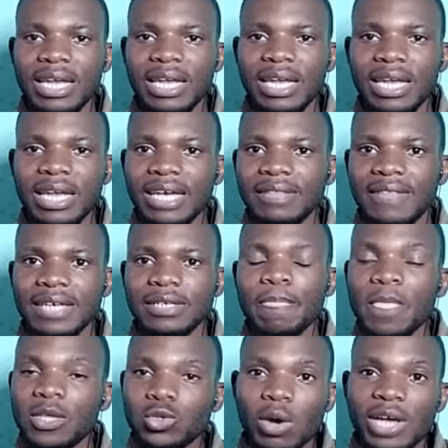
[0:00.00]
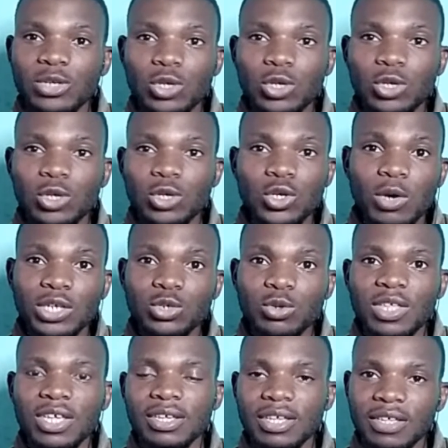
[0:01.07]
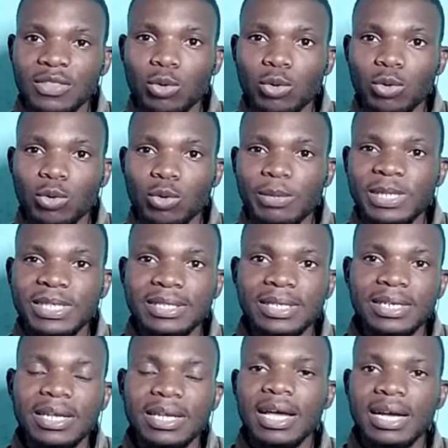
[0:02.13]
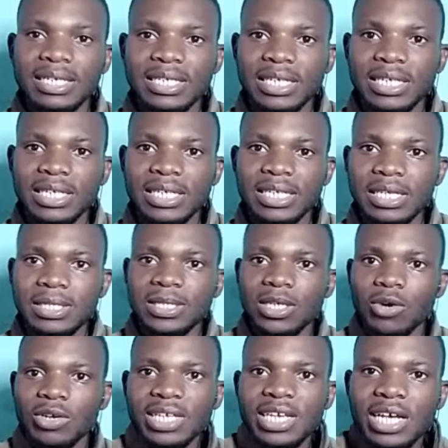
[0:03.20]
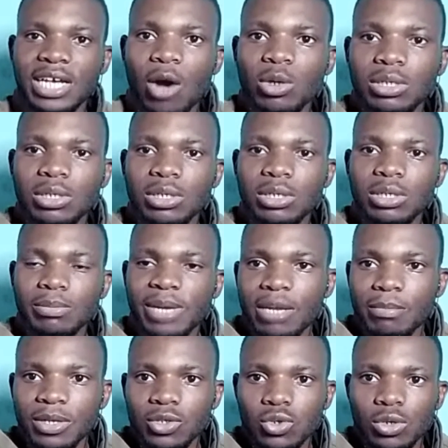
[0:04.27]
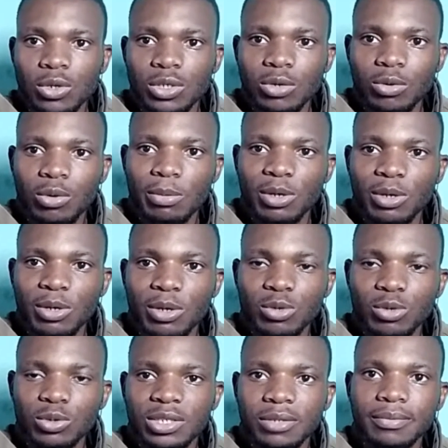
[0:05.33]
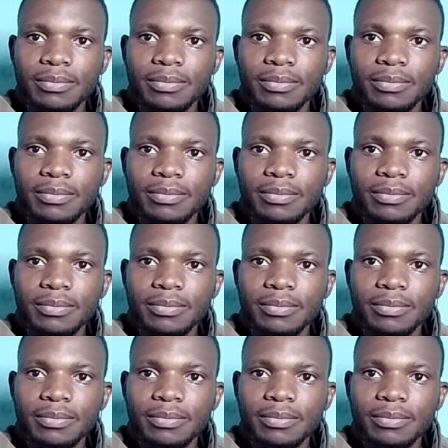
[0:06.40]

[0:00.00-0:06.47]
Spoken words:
like that. So I don't know what you think in the comment section. Signing out, my name is Ronald Ukwamakusha.